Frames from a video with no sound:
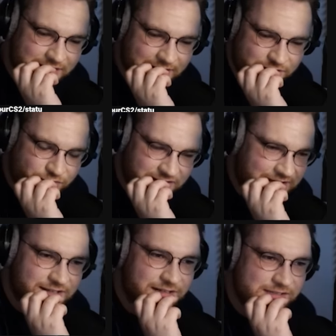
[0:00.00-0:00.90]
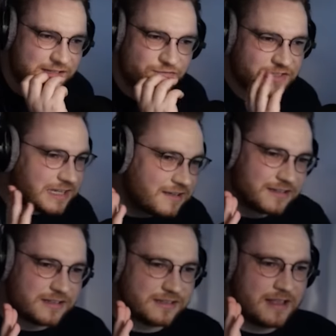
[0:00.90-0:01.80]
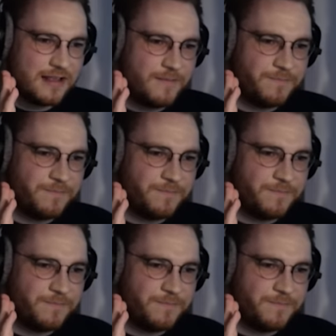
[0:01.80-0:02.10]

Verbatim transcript: Like it's ridiculous. It's ridiculous.